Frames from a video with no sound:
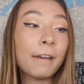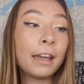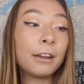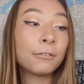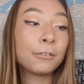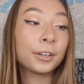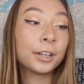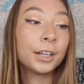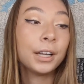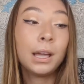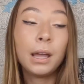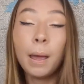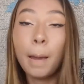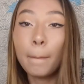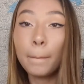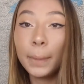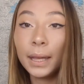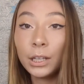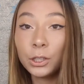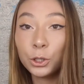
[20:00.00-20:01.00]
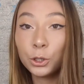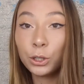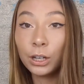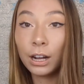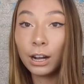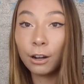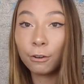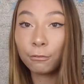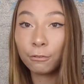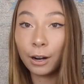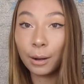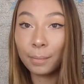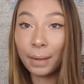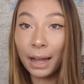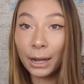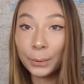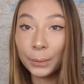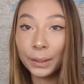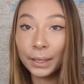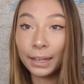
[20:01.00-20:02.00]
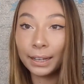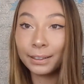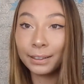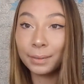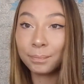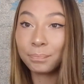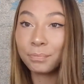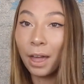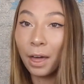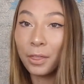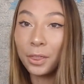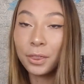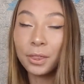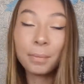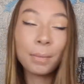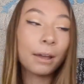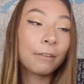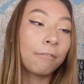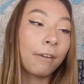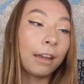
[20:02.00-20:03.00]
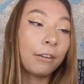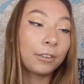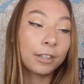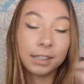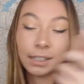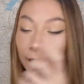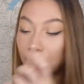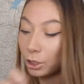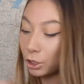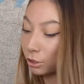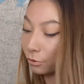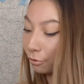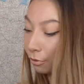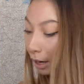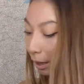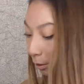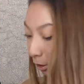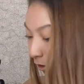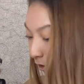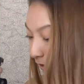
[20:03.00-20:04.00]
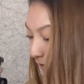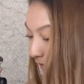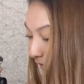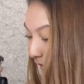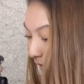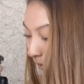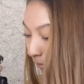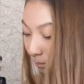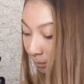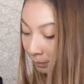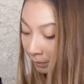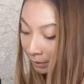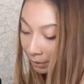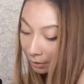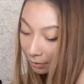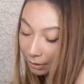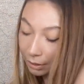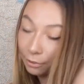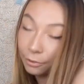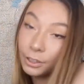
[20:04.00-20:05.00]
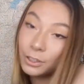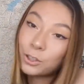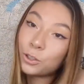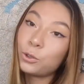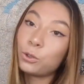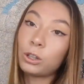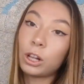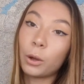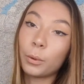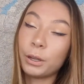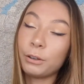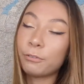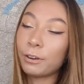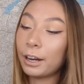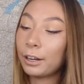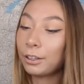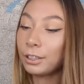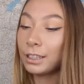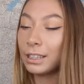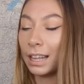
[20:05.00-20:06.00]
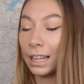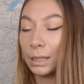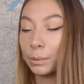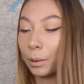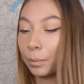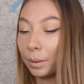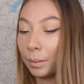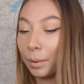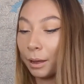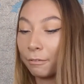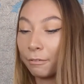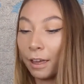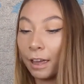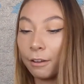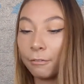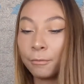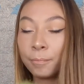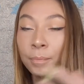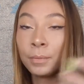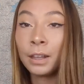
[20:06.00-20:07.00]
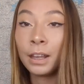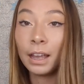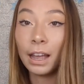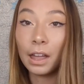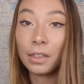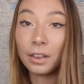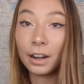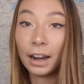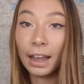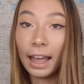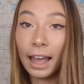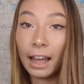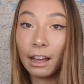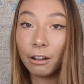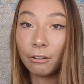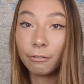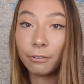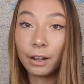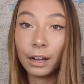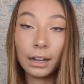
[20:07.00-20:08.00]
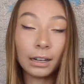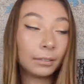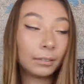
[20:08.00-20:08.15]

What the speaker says: favorite Pink Sugar from Aqualina. Other than my favorite signature fragrance, the original Chloe fragrance. That's probably my fave. And then I have